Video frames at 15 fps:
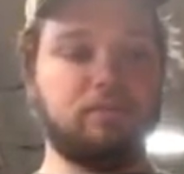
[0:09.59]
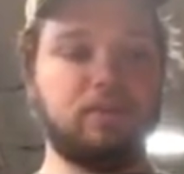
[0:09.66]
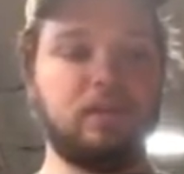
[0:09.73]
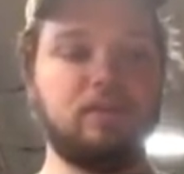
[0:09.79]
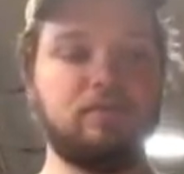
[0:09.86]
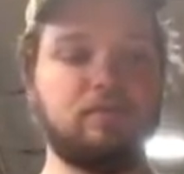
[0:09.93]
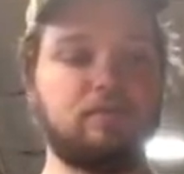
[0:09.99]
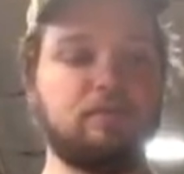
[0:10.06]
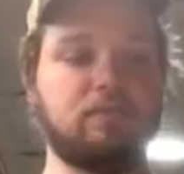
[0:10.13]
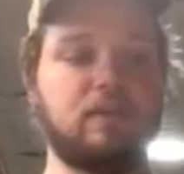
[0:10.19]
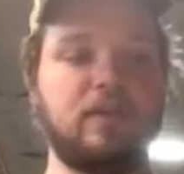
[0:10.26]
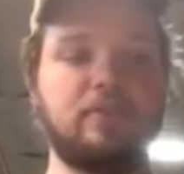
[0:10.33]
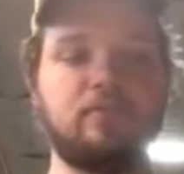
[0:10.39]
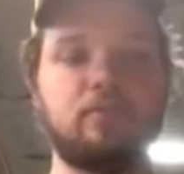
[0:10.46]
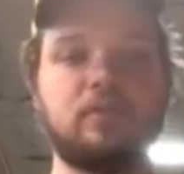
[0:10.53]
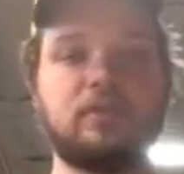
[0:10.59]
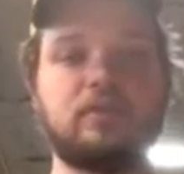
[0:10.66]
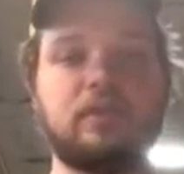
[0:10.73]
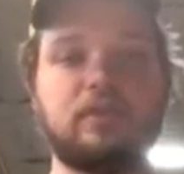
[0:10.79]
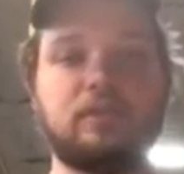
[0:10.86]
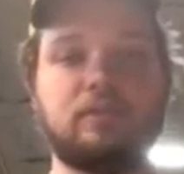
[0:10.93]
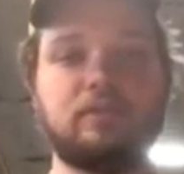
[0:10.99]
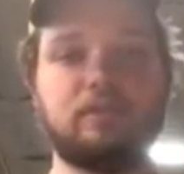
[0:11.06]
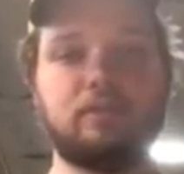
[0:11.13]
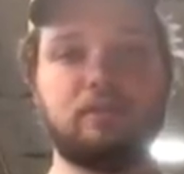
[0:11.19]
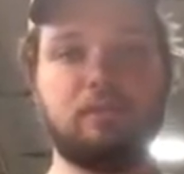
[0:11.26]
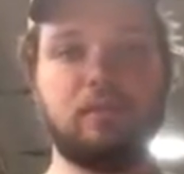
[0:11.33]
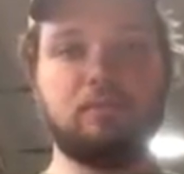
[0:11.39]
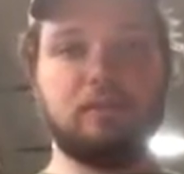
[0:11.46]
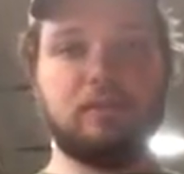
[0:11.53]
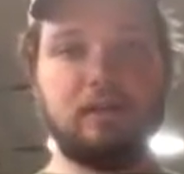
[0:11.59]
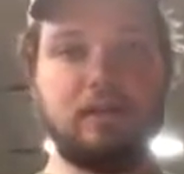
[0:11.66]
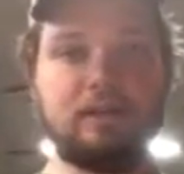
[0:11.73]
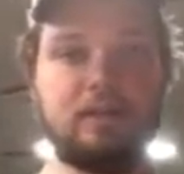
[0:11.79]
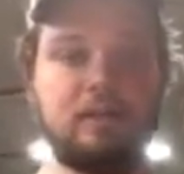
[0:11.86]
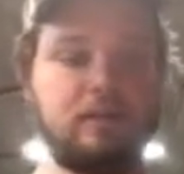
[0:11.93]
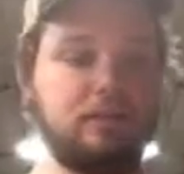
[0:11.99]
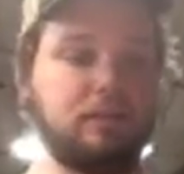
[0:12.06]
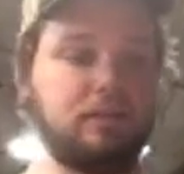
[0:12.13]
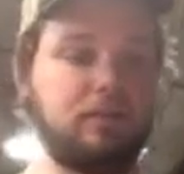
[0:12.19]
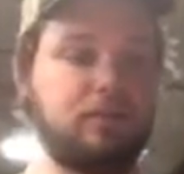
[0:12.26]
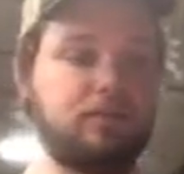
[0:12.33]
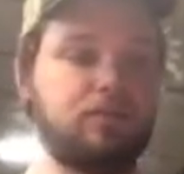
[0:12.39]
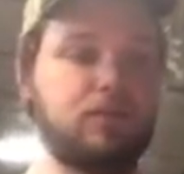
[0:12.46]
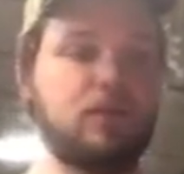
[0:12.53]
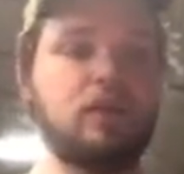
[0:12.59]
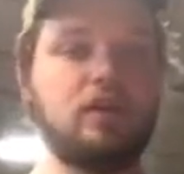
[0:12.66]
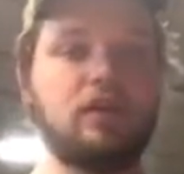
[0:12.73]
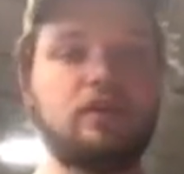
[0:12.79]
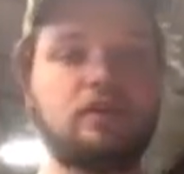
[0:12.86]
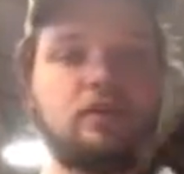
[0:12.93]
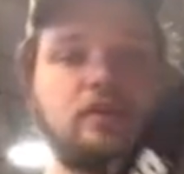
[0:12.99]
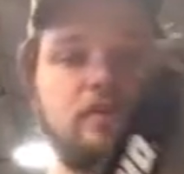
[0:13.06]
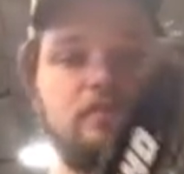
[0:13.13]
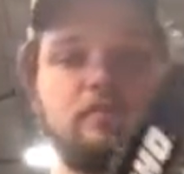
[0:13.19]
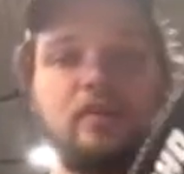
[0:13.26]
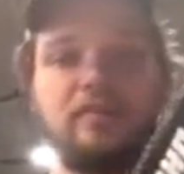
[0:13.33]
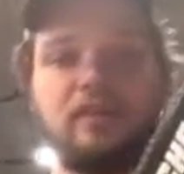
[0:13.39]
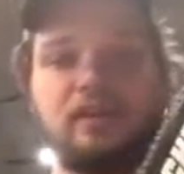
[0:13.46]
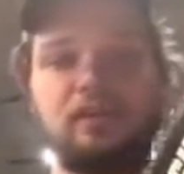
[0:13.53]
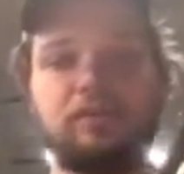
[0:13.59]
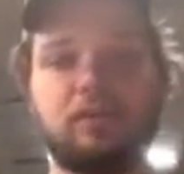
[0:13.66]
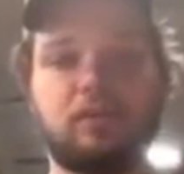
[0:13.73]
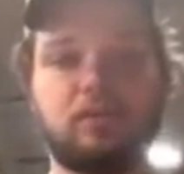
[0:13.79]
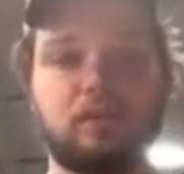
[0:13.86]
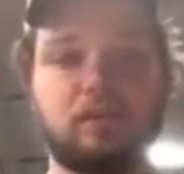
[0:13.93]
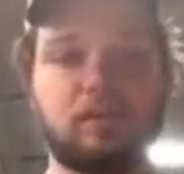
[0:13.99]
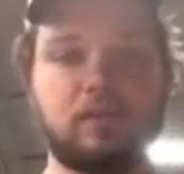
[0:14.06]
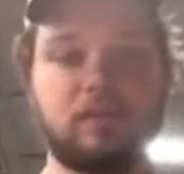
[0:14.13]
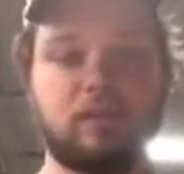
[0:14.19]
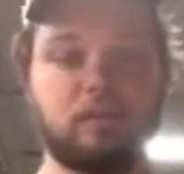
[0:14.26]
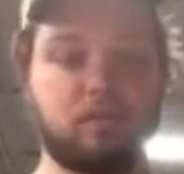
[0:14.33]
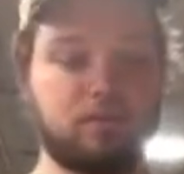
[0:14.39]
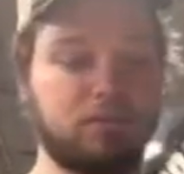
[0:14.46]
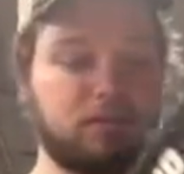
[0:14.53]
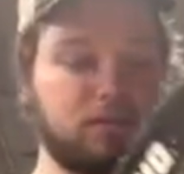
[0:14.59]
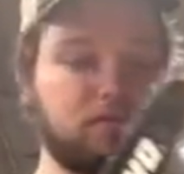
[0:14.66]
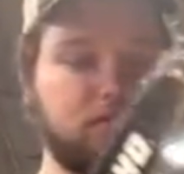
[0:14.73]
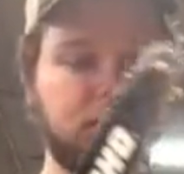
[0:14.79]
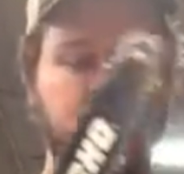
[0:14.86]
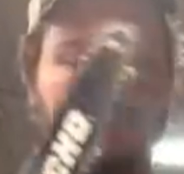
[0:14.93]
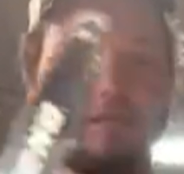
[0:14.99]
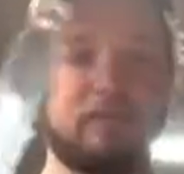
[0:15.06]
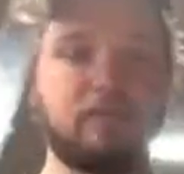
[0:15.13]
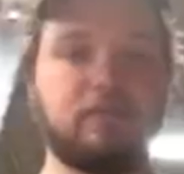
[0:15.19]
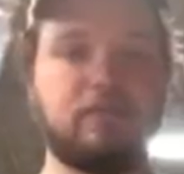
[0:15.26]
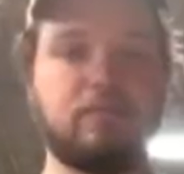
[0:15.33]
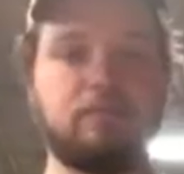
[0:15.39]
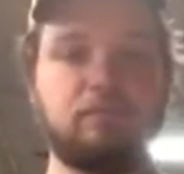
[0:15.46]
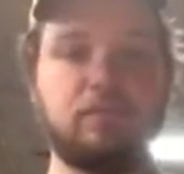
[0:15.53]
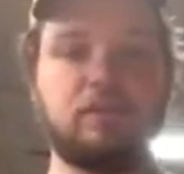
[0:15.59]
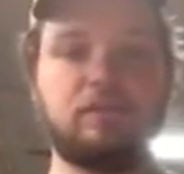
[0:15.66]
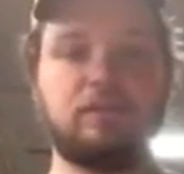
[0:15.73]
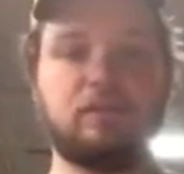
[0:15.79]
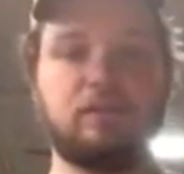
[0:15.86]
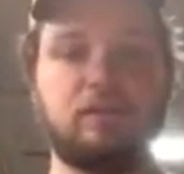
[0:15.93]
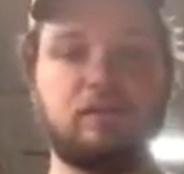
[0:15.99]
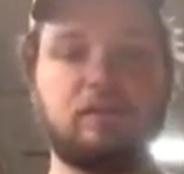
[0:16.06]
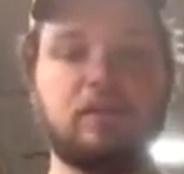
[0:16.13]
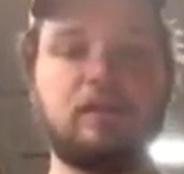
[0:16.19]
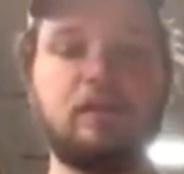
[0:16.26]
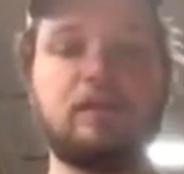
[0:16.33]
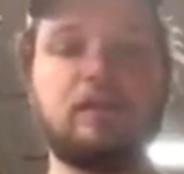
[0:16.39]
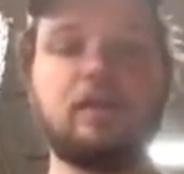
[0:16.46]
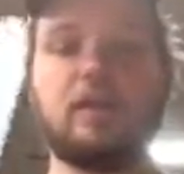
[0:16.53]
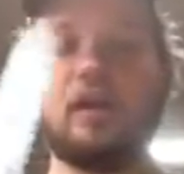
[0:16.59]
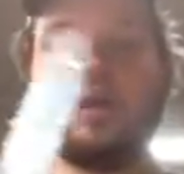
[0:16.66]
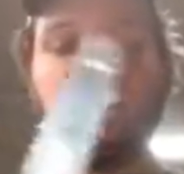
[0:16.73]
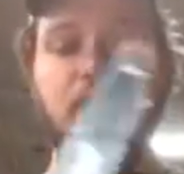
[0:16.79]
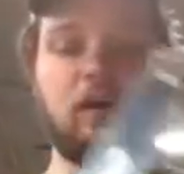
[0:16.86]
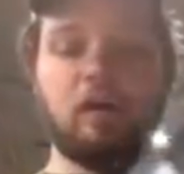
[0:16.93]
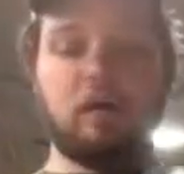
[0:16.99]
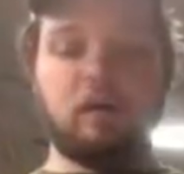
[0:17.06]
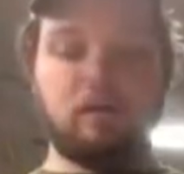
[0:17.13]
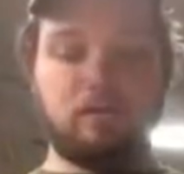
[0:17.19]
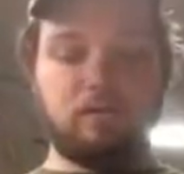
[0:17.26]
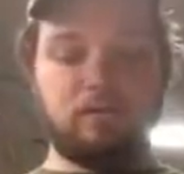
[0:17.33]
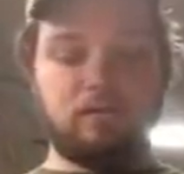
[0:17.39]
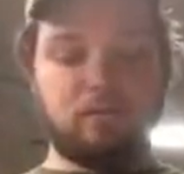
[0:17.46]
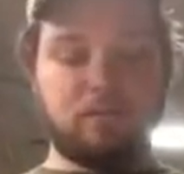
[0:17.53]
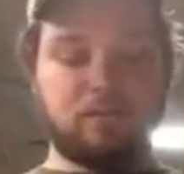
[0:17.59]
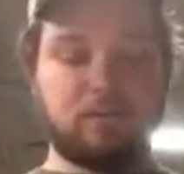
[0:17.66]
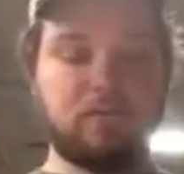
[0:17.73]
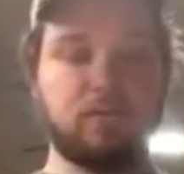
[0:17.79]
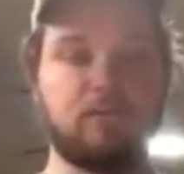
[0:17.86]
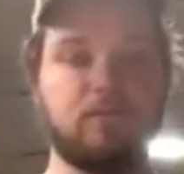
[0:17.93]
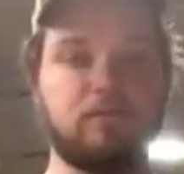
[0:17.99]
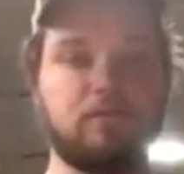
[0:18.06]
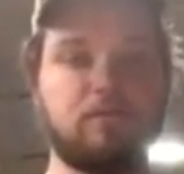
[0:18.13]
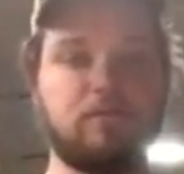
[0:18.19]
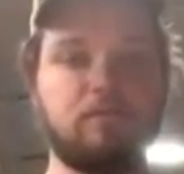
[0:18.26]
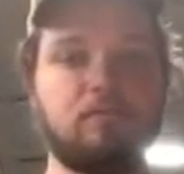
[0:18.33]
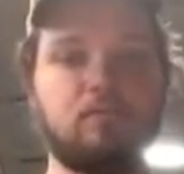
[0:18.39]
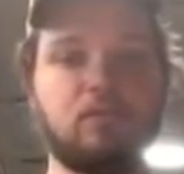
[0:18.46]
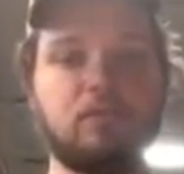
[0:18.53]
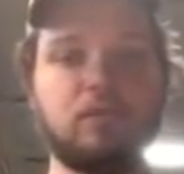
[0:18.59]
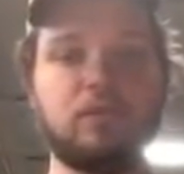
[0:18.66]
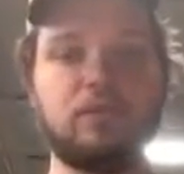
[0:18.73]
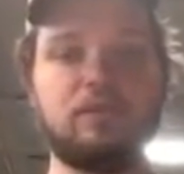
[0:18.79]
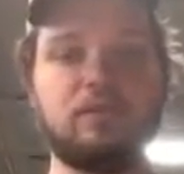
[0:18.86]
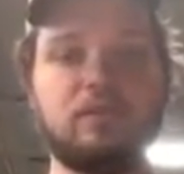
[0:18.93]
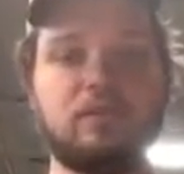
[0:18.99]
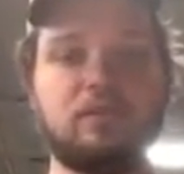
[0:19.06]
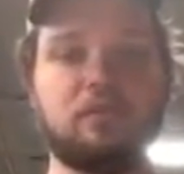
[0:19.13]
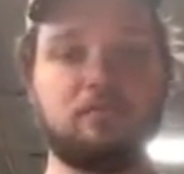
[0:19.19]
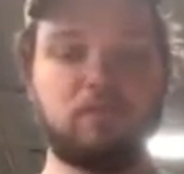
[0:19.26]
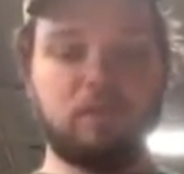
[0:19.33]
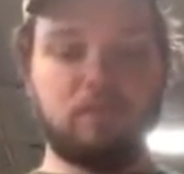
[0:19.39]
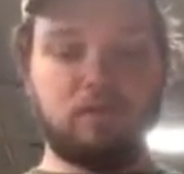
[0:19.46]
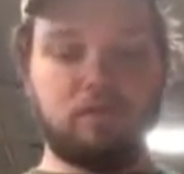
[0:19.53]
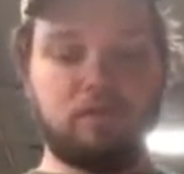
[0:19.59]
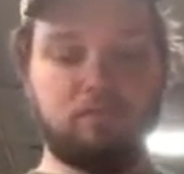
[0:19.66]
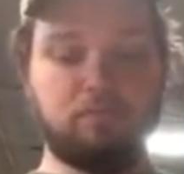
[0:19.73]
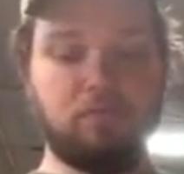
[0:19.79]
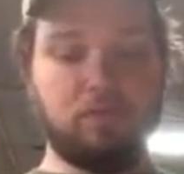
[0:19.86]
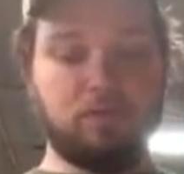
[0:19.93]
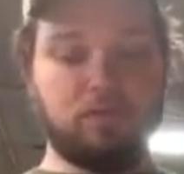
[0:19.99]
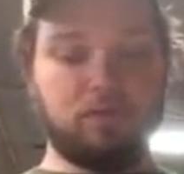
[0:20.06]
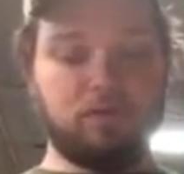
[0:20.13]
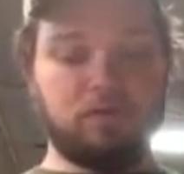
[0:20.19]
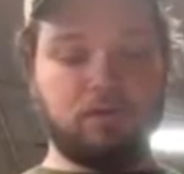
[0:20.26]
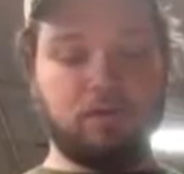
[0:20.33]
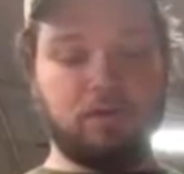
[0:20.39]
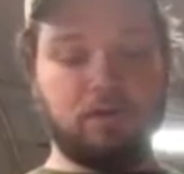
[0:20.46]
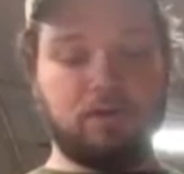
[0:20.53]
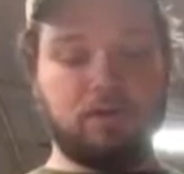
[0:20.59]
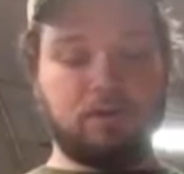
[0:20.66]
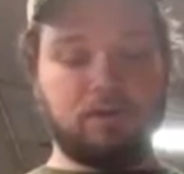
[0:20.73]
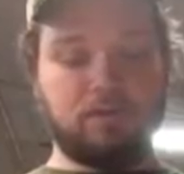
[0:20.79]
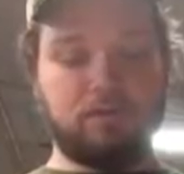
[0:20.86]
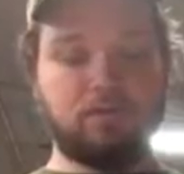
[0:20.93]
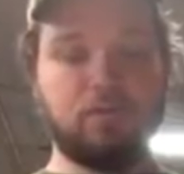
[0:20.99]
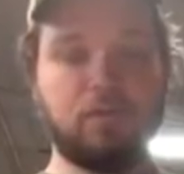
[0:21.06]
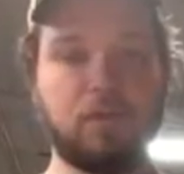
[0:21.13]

Even everyone that lives in suburbia has a chainsaw. So I've got a little pole saw here we're going to start with, and I've got a bigger saw here. We're going to start with removing the bar nuts.